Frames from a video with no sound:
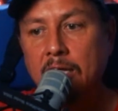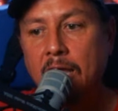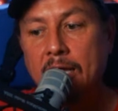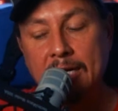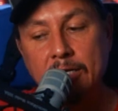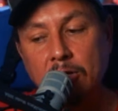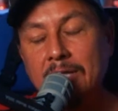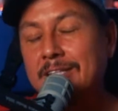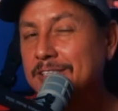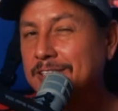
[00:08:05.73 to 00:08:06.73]
And I know
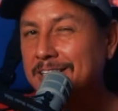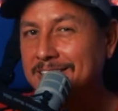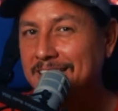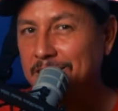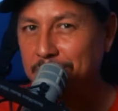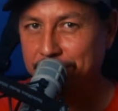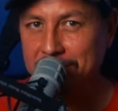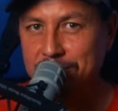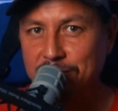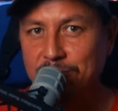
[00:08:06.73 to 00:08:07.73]
that this is going to sound
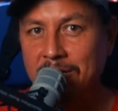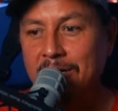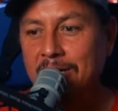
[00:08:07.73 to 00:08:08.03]
offensive,